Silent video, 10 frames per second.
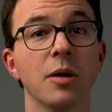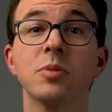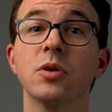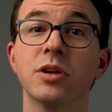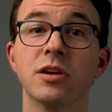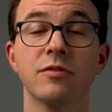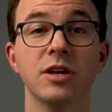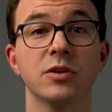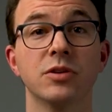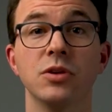uploading your
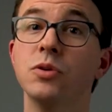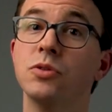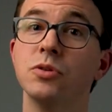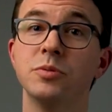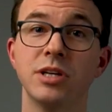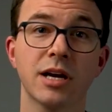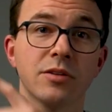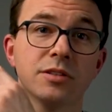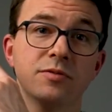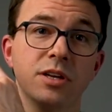video to YouTube, check
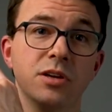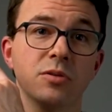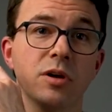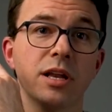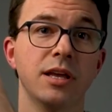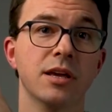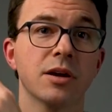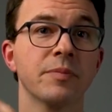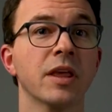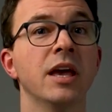out this video right
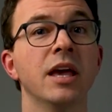here.